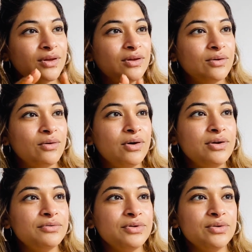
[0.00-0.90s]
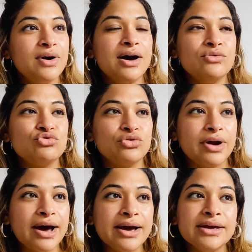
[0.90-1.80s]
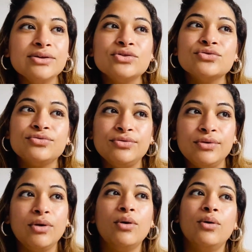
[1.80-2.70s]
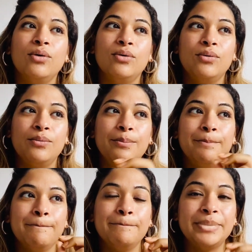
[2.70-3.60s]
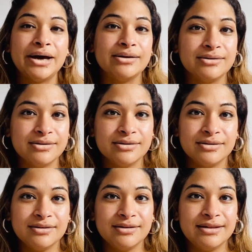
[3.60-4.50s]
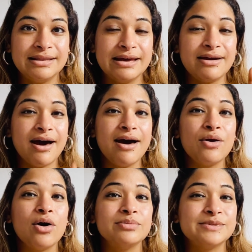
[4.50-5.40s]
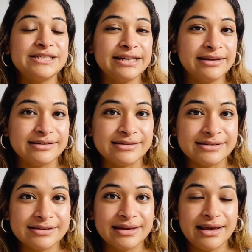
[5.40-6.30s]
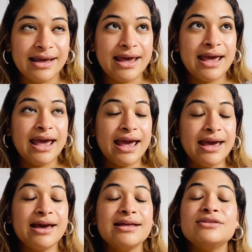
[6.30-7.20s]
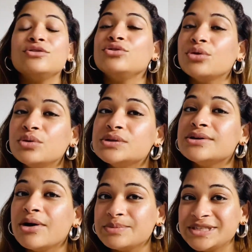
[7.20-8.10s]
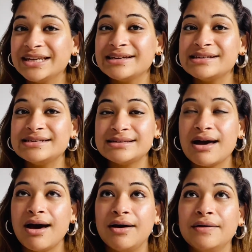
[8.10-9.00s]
All of you are trying to flow, but there are obstacles, and those obstacles are